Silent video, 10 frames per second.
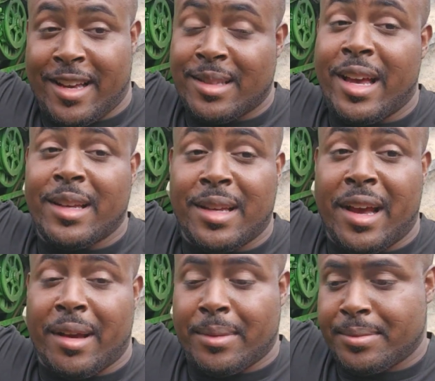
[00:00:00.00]
it takes
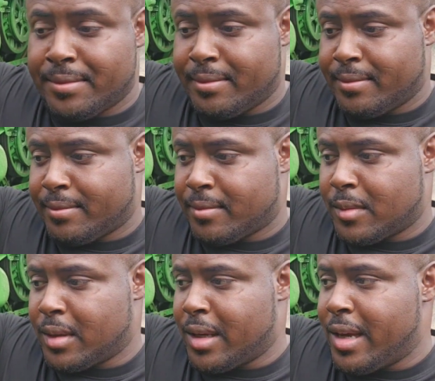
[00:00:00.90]
time.
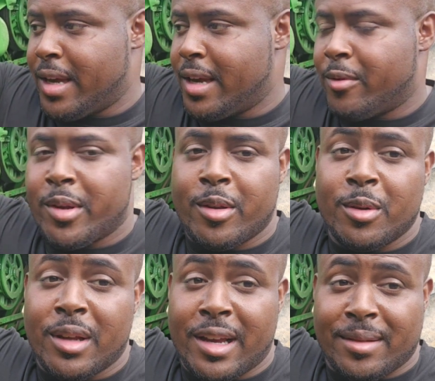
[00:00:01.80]
And when you
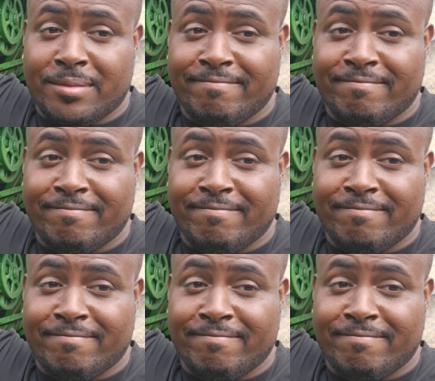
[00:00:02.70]
do that,